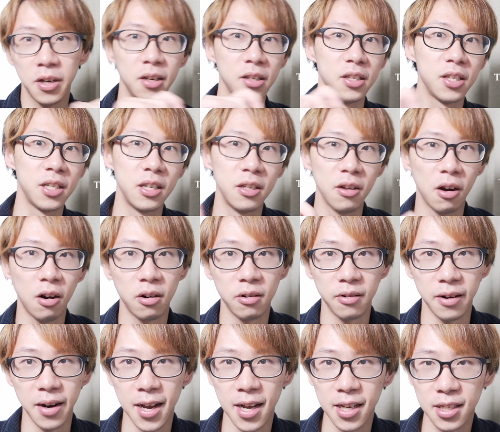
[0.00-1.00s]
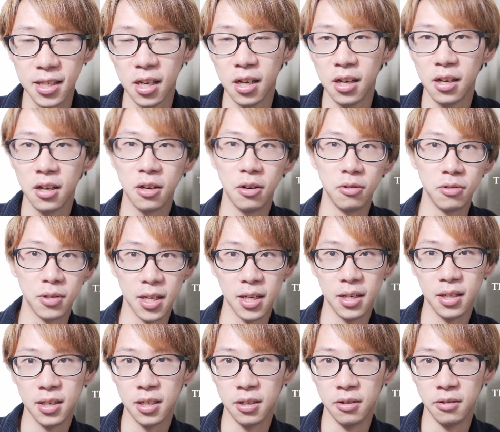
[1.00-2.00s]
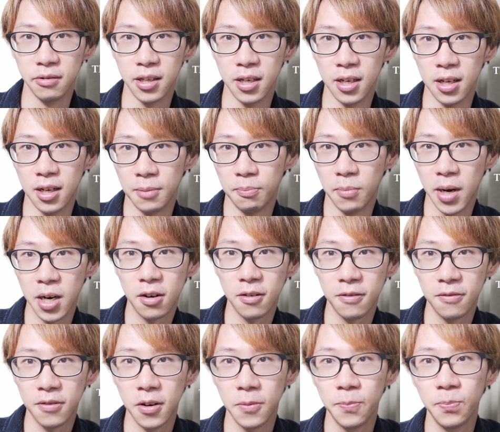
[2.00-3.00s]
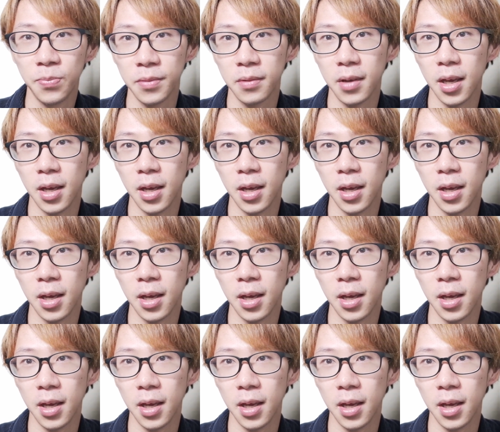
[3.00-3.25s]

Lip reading: and the TRS goes into the microphone,